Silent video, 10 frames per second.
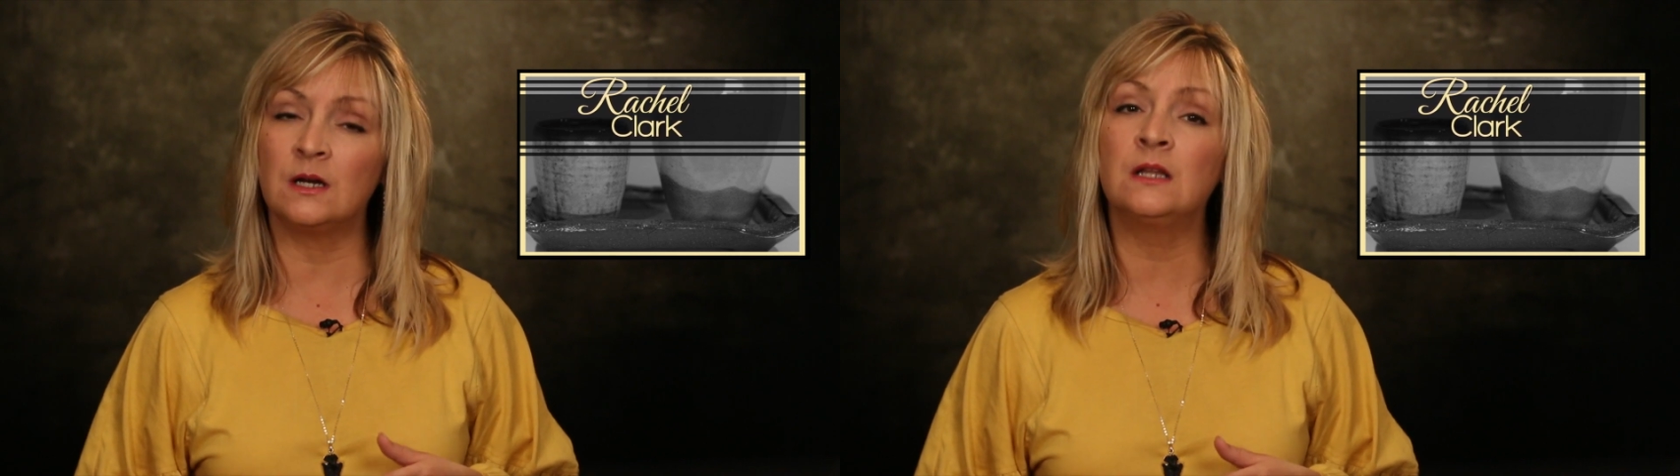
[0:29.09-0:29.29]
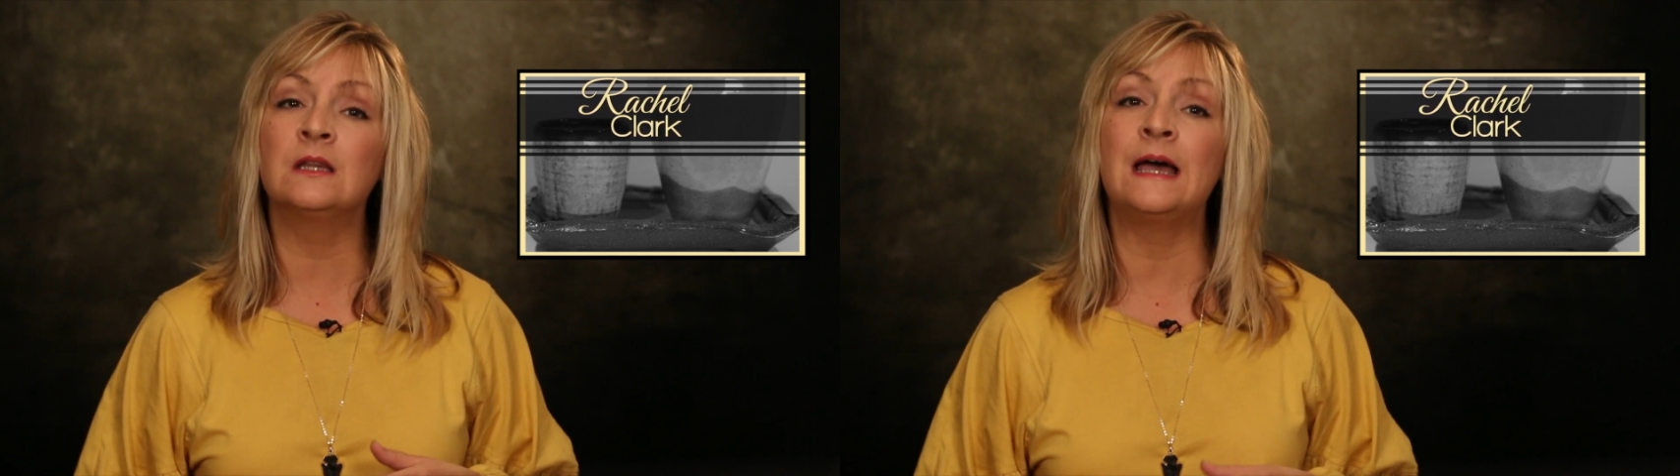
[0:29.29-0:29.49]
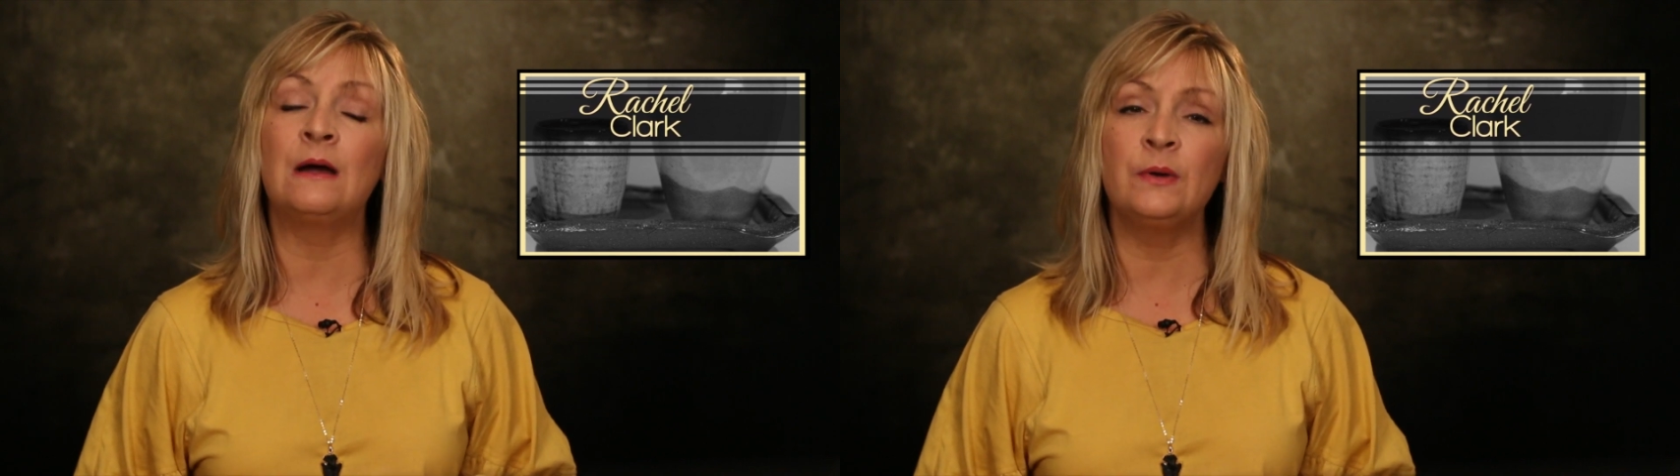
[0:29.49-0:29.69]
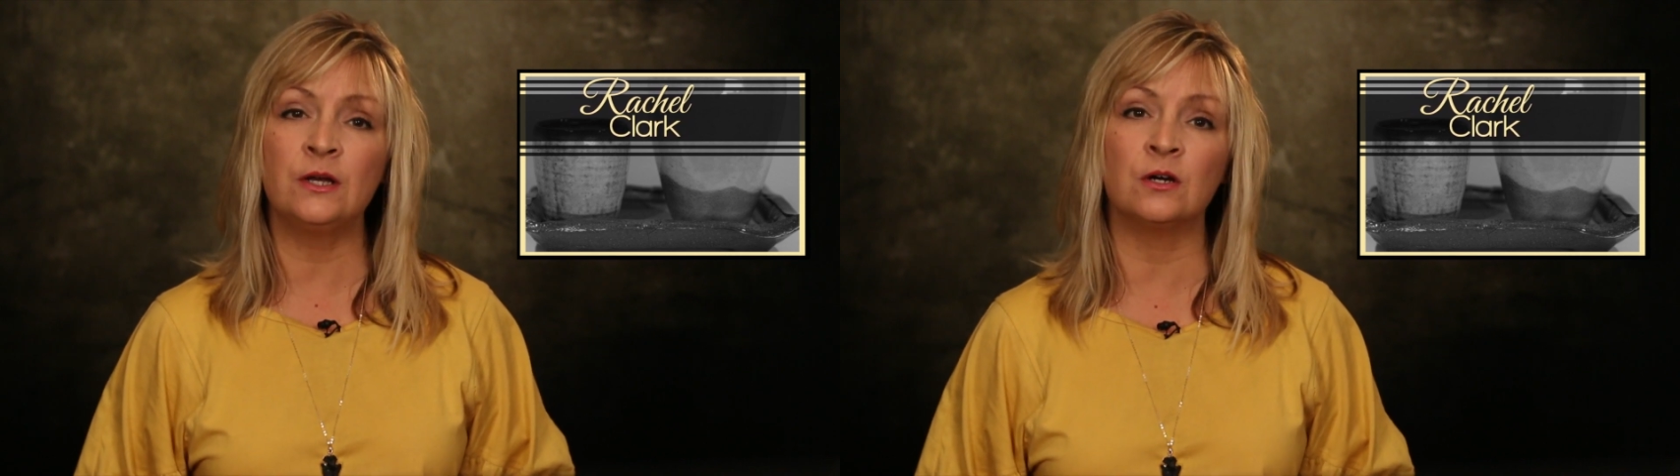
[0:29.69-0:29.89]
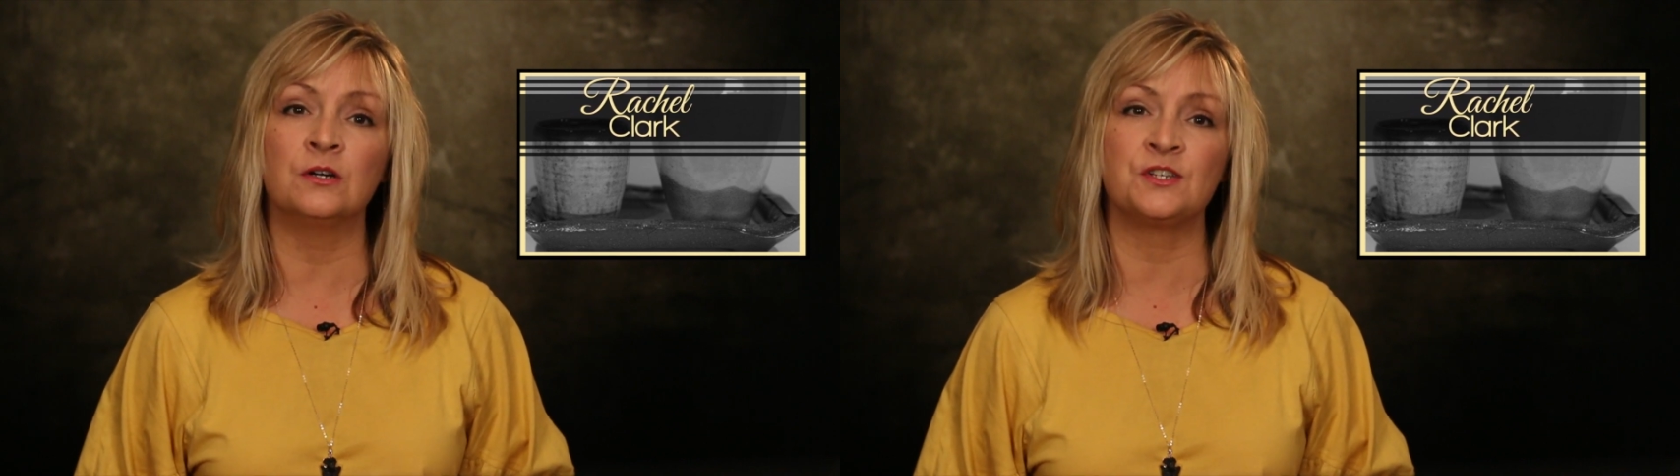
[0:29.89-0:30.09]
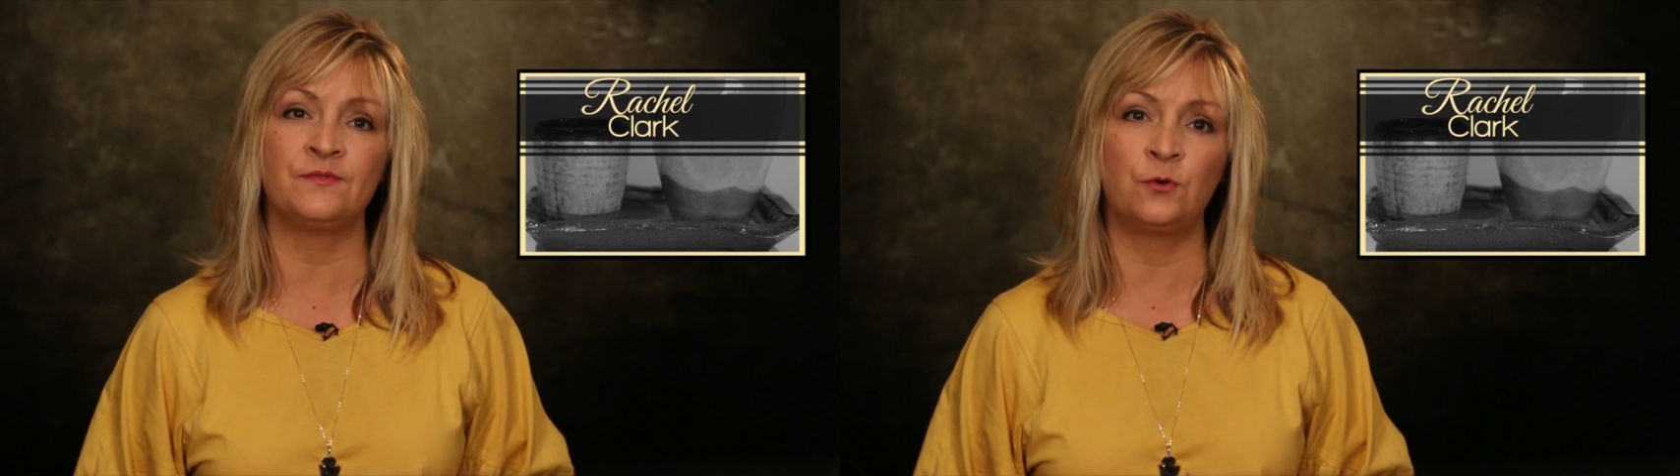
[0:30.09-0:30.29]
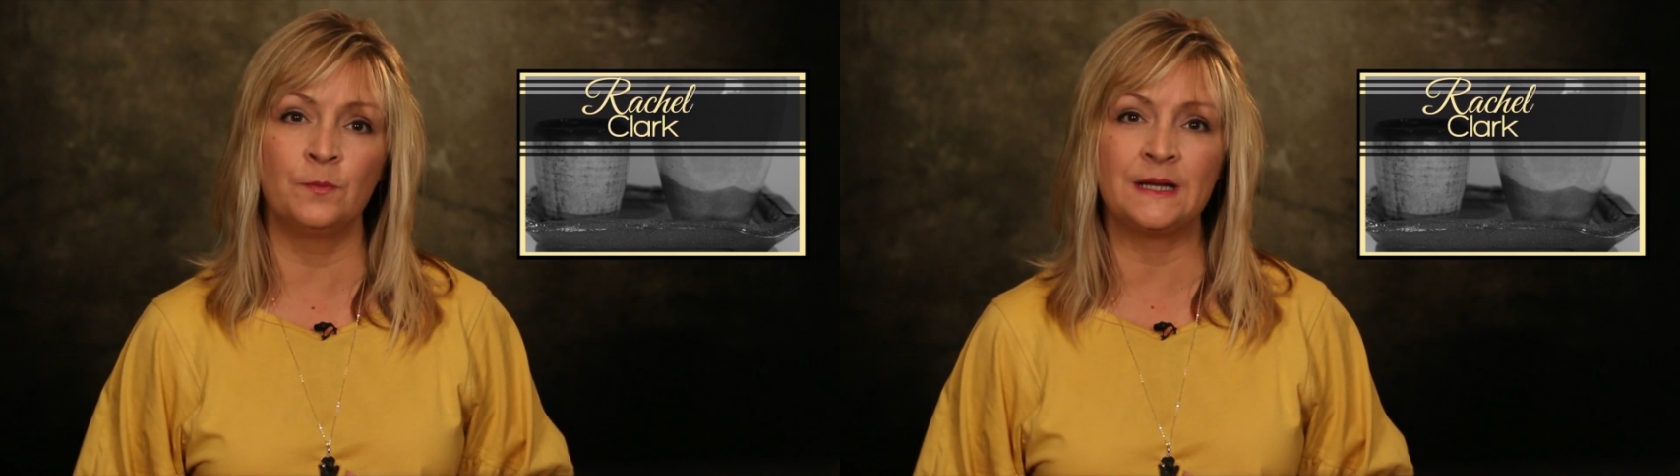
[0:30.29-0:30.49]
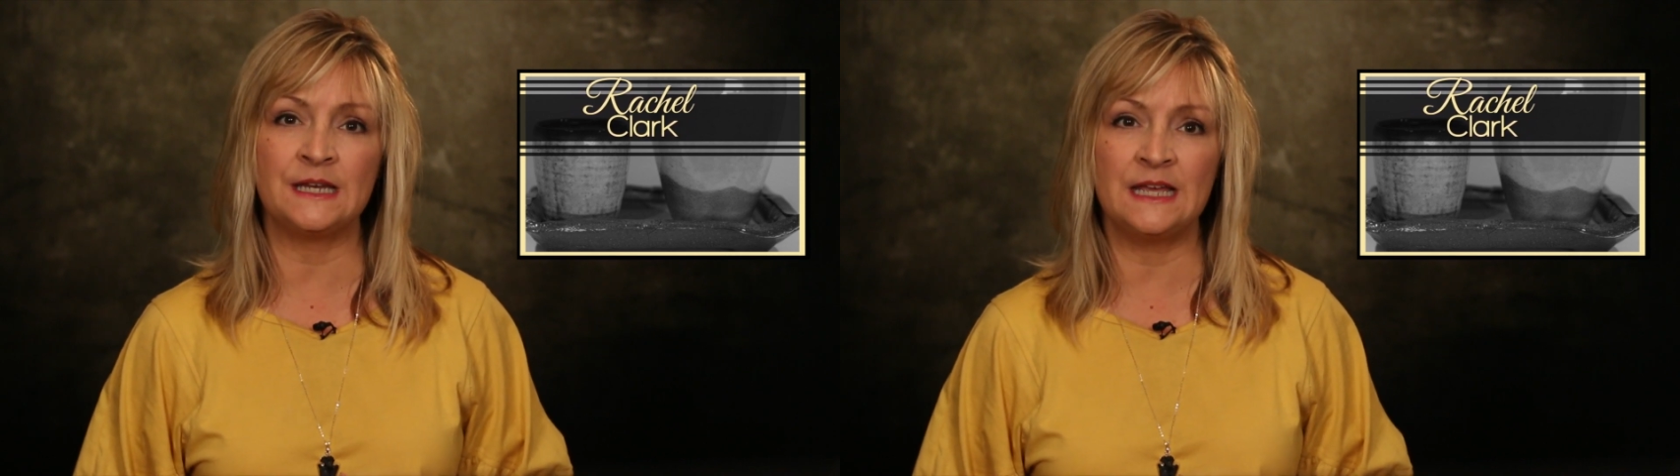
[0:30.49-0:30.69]
allowing her to form
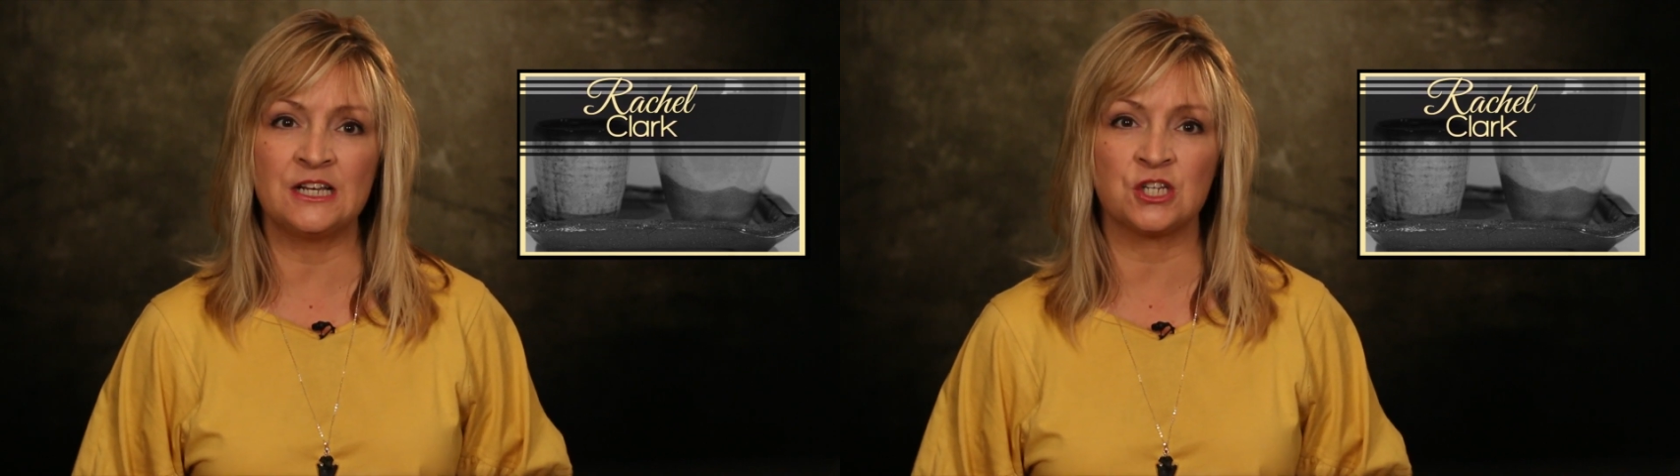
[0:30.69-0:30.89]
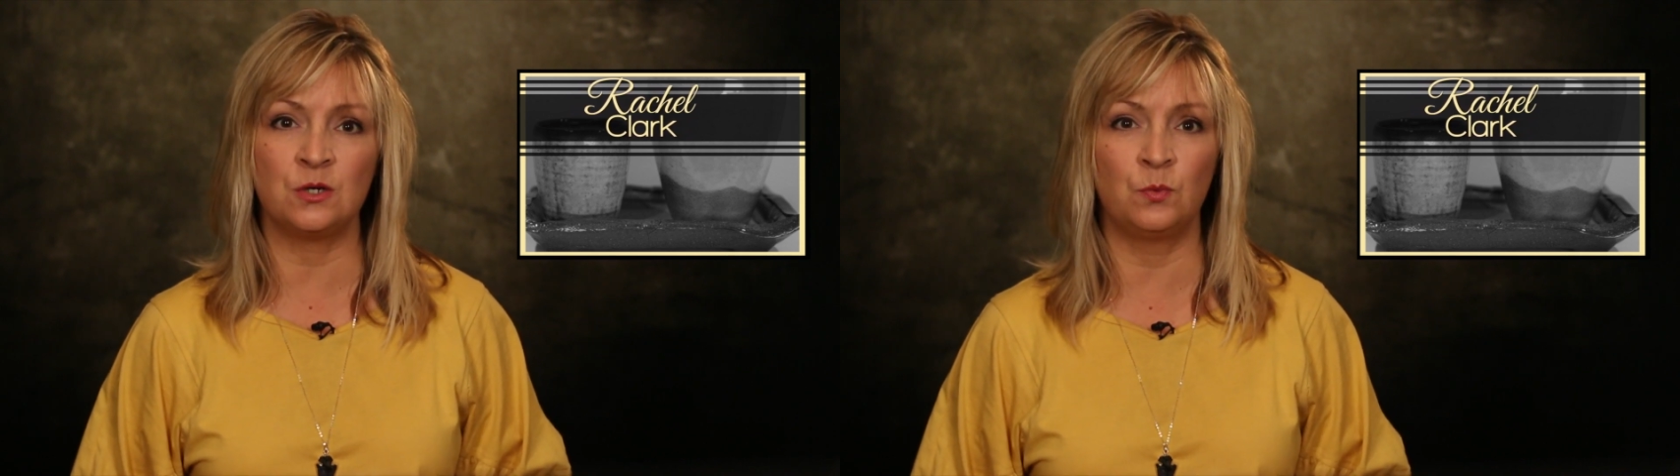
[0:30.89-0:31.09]
a connection